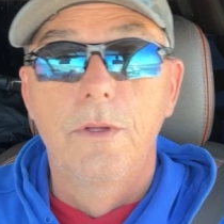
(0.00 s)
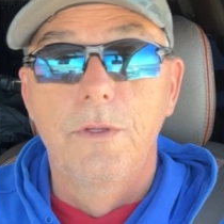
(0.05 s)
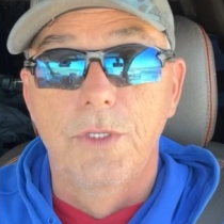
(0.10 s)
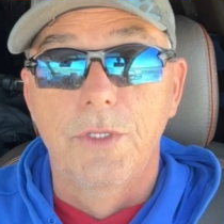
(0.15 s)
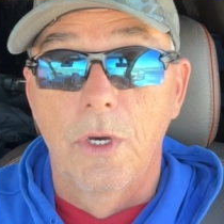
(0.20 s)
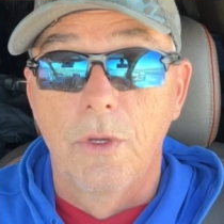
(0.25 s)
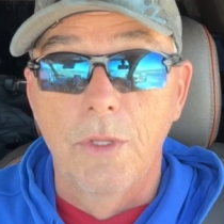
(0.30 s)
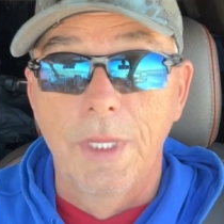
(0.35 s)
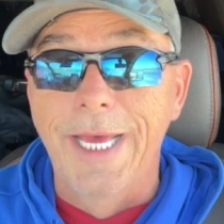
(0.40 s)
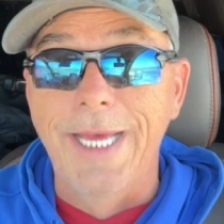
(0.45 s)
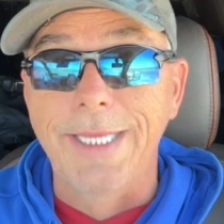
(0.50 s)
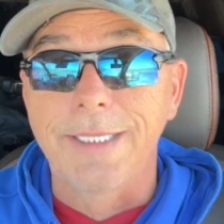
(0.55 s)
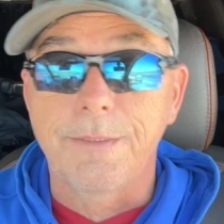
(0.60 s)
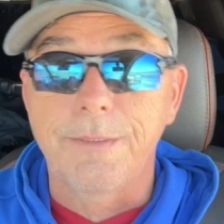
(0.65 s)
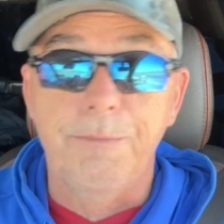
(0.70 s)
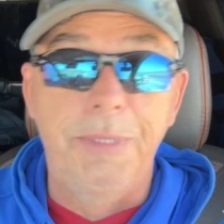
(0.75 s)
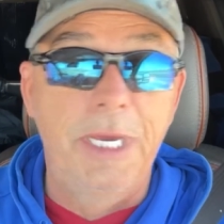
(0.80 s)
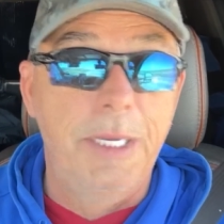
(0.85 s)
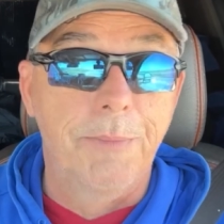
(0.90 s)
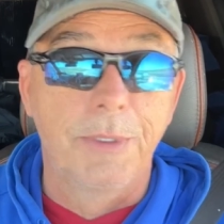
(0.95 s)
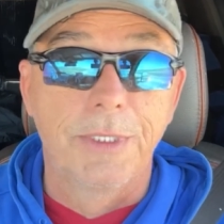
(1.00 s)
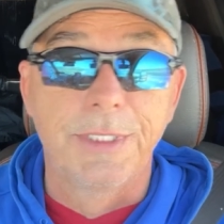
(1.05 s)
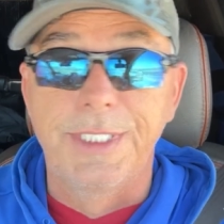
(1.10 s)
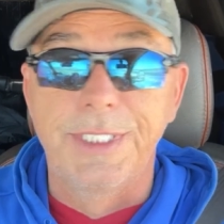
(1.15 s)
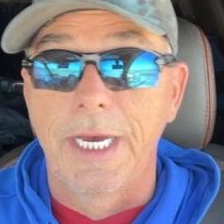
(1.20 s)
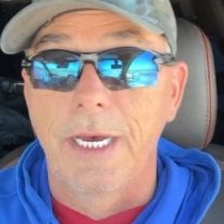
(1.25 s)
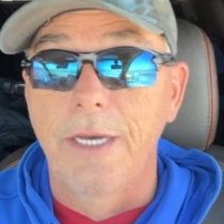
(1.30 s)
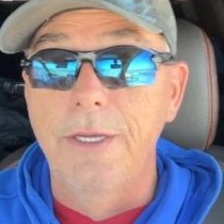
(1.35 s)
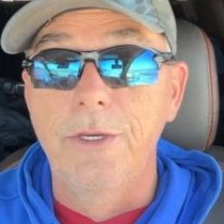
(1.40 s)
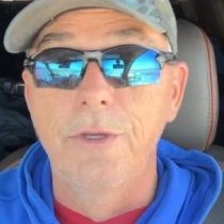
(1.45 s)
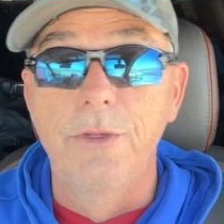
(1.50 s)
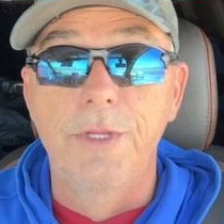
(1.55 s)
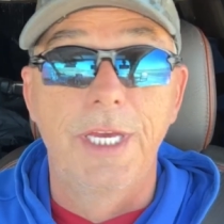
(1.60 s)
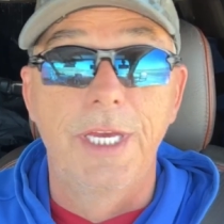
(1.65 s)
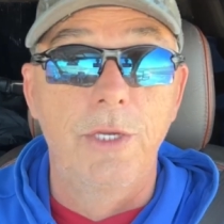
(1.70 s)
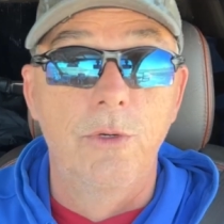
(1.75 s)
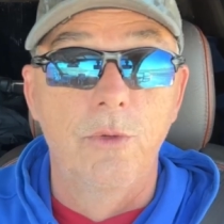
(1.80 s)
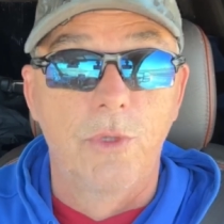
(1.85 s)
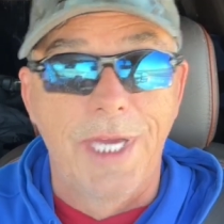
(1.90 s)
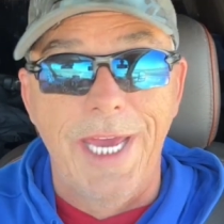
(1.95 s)
Don't let people tell you that
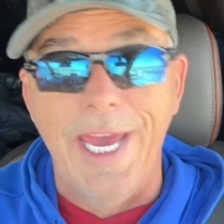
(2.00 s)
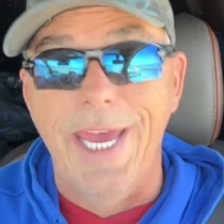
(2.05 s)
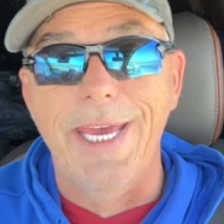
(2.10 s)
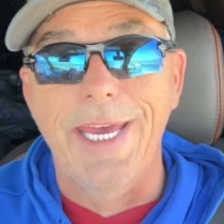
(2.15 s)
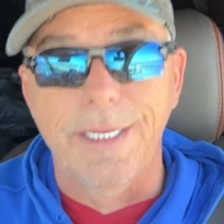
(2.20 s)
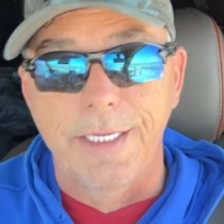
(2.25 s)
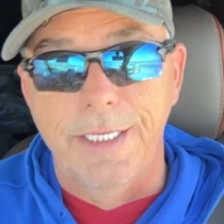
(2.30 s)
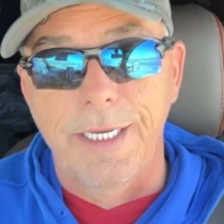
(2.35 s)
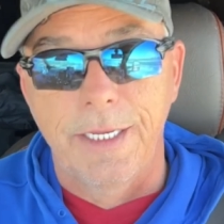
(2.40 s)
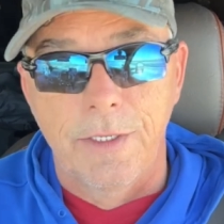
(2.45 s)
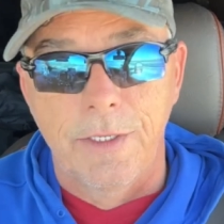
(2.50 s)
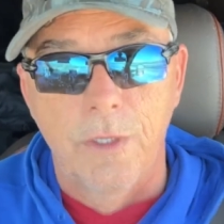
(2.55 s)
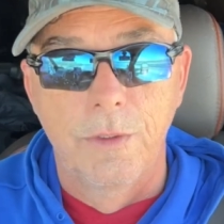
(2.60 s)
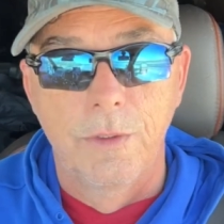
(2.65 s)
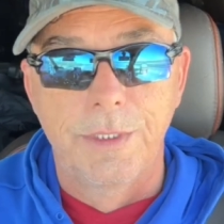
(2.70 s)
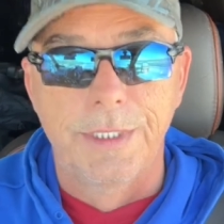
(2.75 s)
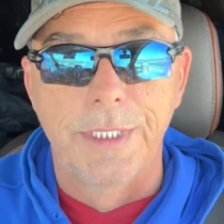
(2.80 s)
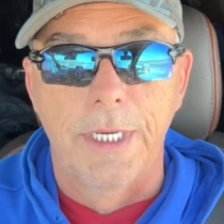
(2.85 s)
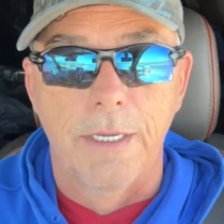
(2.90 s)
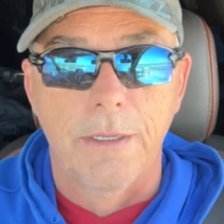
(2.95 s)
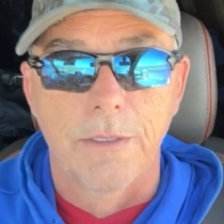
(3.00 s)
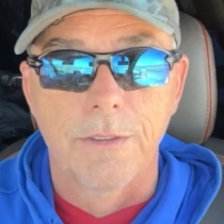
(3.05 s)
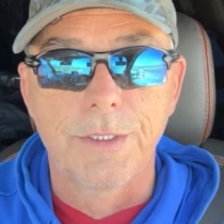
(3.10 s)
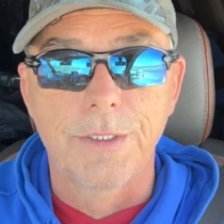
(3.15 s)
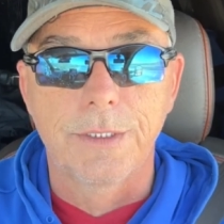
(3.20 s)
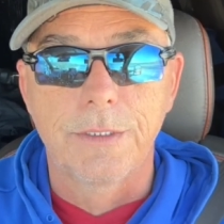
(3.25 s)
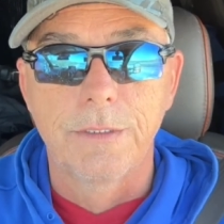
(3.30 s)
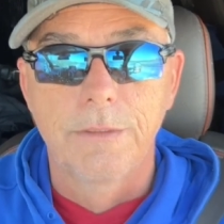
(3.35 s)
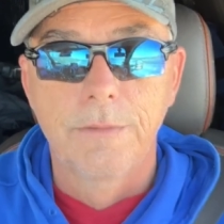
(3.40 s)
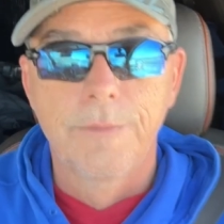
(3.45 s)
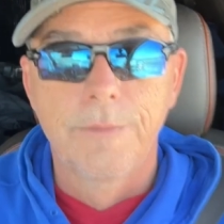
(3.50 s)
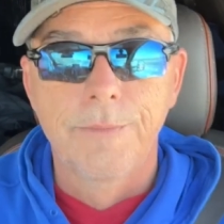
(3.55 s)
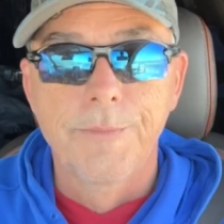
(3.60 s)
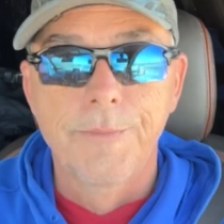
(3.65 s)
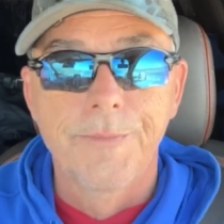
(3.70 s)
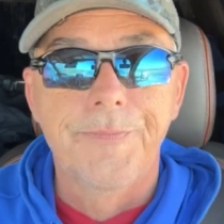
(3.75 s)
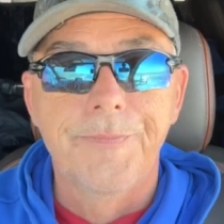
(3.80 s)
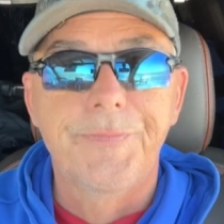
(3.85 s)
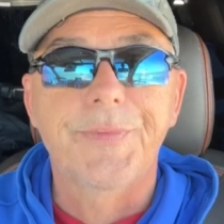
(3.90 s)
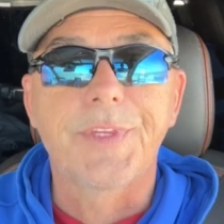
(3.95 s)
you can't get hotels,
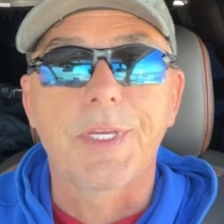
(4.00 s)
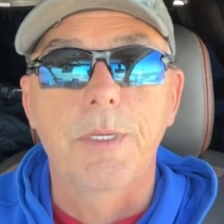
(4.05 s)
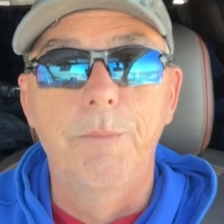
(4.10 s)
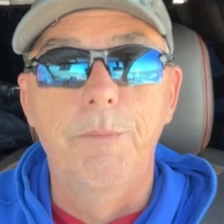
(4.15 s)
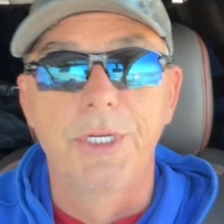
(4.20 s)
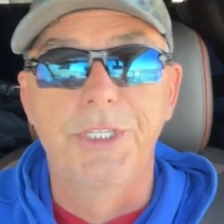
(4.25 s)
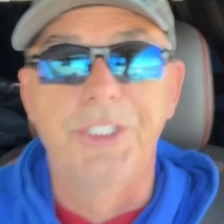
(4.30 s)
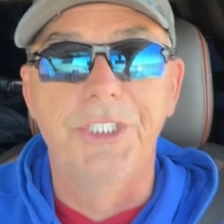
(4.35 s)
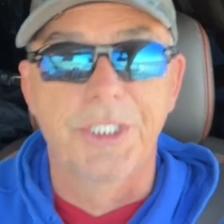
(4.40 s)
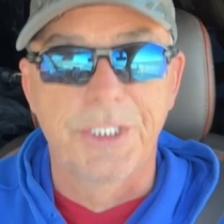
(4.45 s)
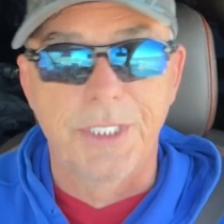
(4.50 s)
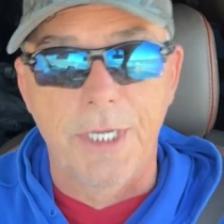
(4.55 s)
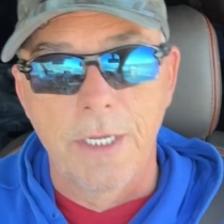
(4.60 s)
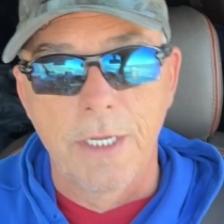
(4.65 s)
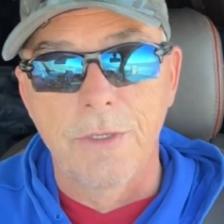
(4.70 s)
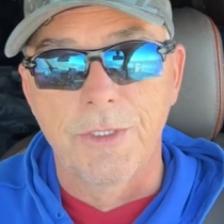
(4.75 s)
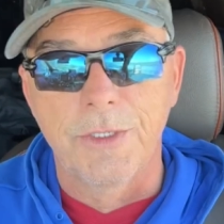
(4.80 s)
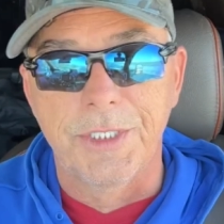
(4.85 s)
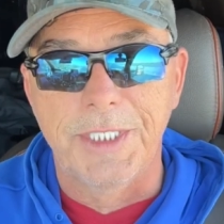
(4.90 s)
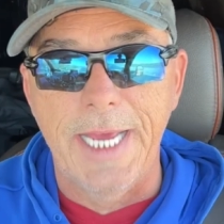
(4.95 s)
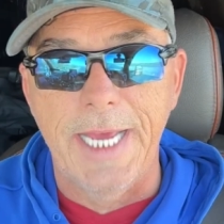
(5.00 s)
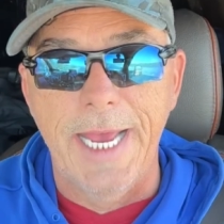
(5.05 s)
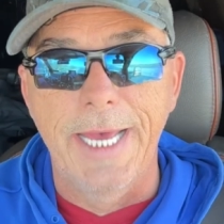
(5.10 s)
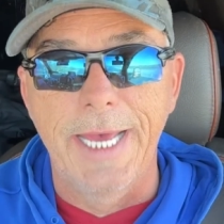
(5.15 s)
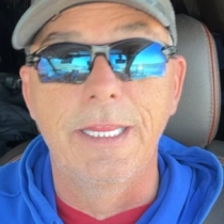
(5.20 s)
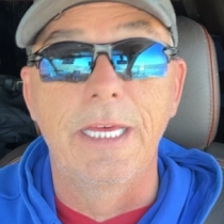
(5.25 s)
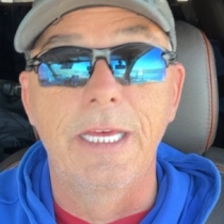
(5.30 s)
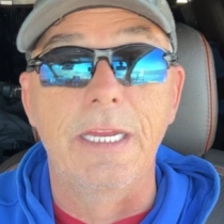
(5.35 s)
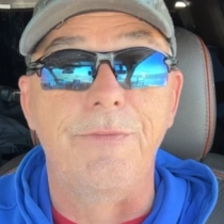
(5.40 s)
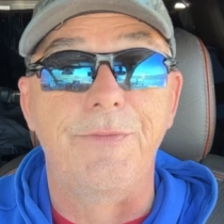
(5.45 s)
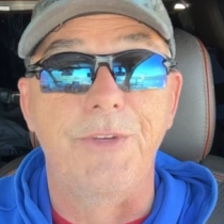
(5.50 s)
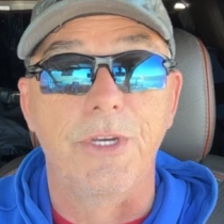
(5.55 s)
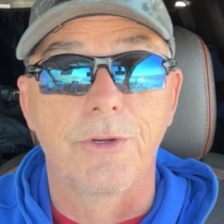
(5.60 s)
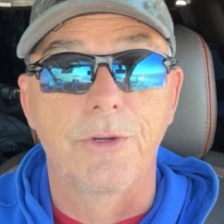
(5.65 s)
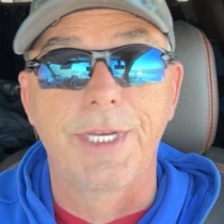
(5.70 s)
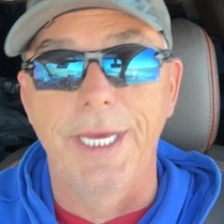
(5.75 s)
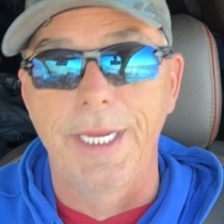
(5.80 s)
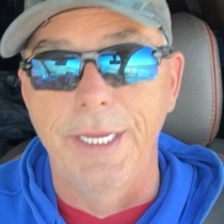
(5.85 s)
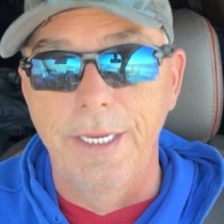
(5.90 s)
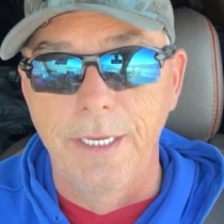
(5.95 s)
but just understand that if you're
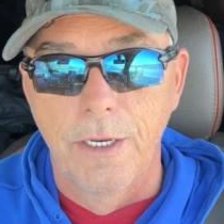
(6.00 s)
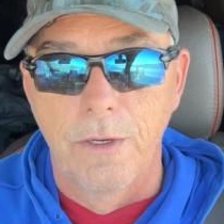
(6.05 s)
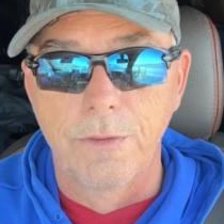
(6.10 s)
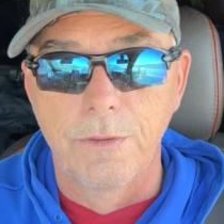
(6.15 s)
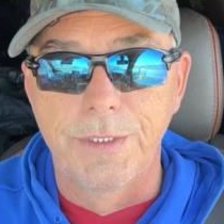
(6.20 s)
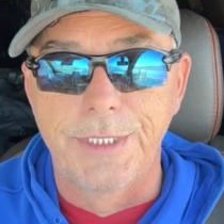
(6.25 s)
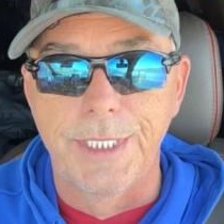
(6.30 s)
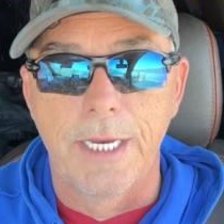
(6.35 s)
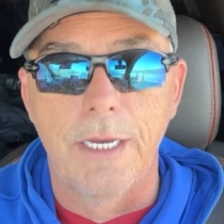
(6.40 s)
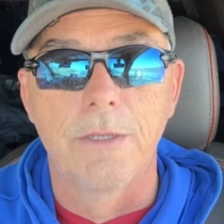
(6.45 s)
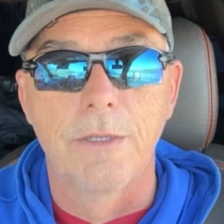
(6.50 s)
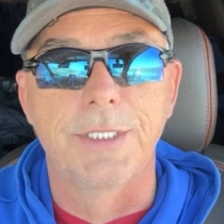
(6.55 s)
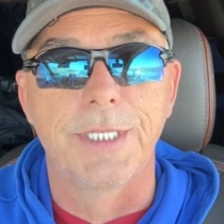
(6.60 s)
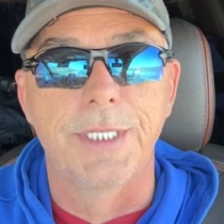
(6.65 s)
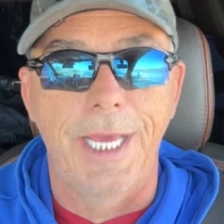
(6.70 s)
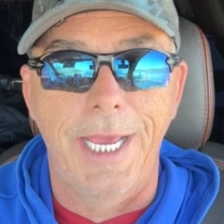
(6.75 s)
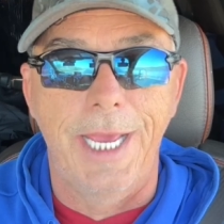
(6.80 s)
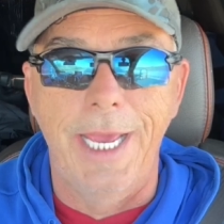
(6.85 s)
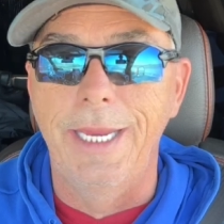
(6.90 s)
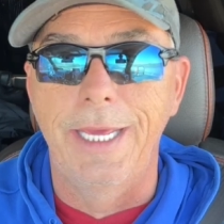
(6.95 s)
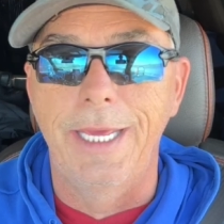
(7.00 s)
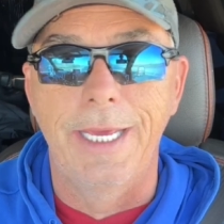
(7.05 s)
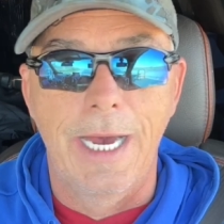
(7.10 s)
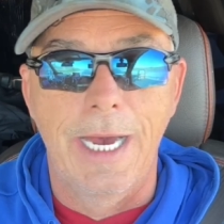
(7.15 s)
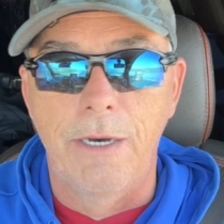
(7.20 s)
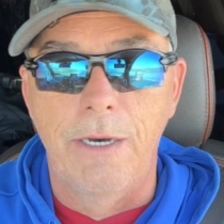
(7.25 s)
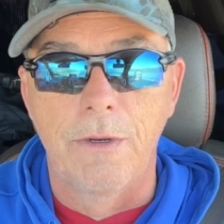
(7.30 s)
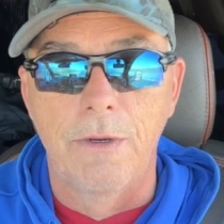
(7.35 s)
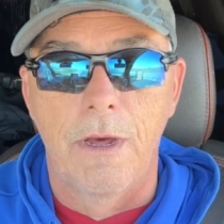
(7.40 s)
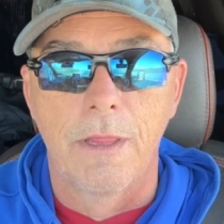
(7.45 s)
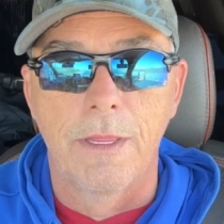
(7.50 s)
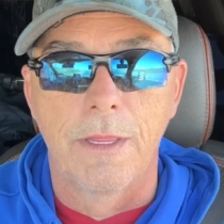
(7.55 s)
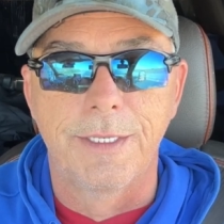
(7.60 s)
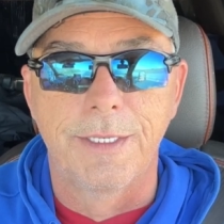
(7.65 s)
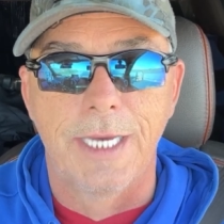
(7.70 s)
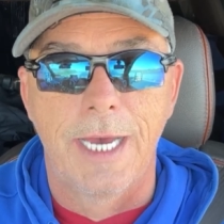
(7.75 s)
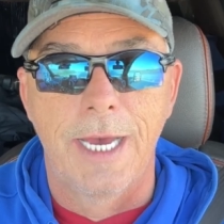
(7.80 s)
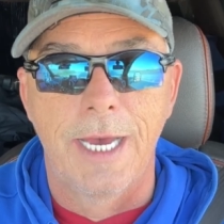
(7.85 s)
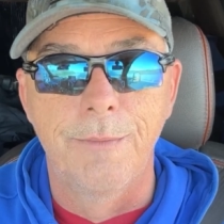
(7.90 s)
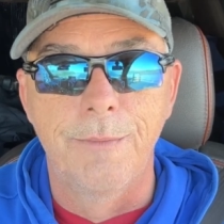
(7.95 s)
getting hotels and eating out all the
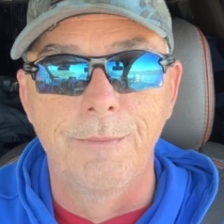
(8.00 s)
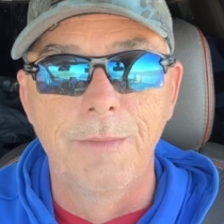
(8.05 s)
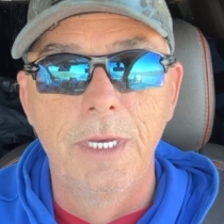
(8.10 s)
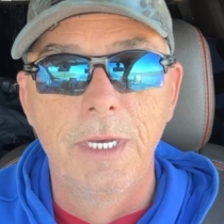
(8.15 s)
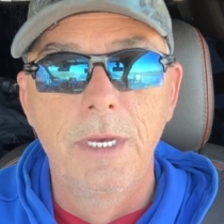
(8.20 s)
time,